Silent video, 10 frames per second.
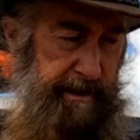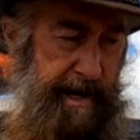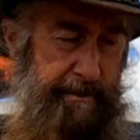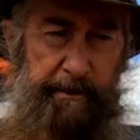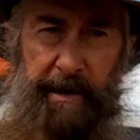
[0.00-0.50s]
a
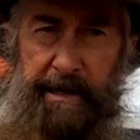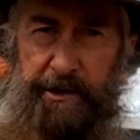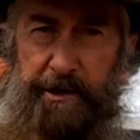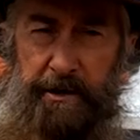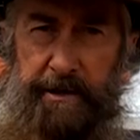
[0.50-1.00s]
couple of
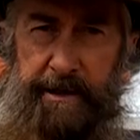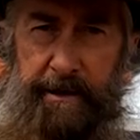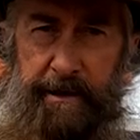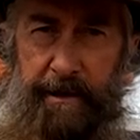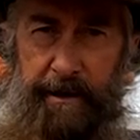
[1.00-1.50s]
pairs of jocks.
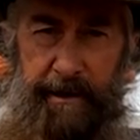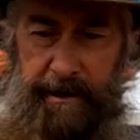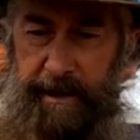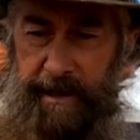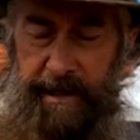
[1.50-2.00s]

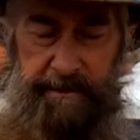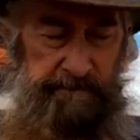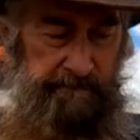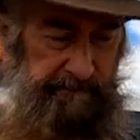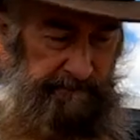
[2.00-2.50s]

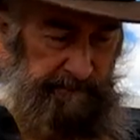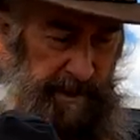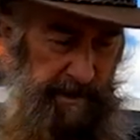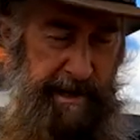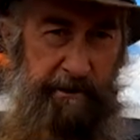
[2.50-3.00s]
I
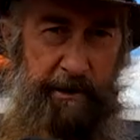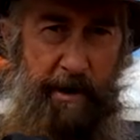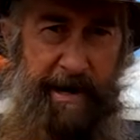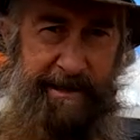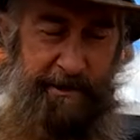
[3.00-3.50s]
don't want to
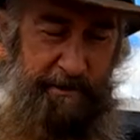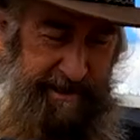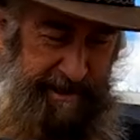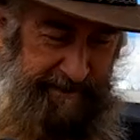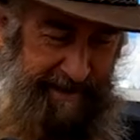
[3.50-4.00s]
waste the good
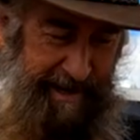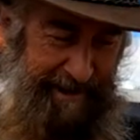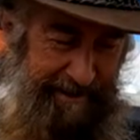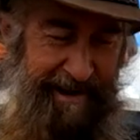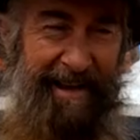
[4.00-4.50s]
stuff, so